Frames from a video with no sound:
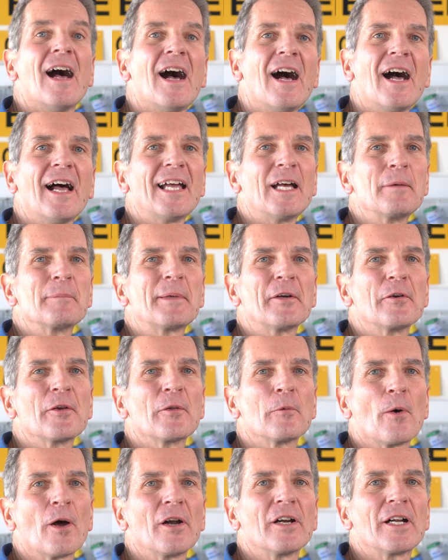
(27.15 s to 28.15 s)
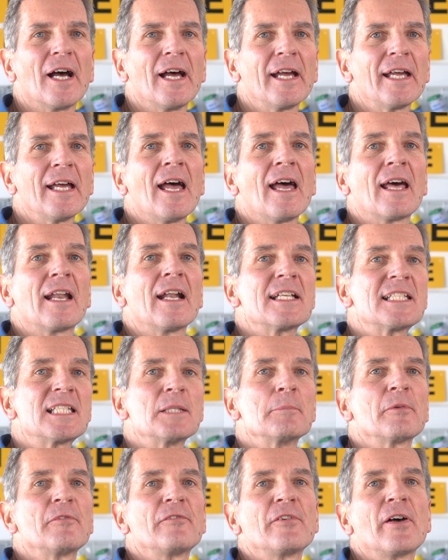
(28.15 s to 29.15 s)
Hi, I'm Gary the Water Guy, and I
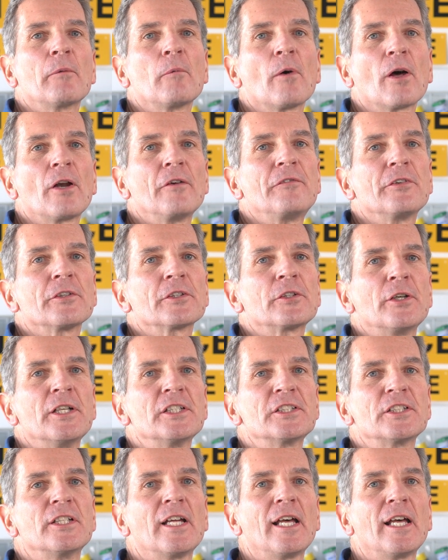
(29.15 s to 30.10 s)
simplify water filtration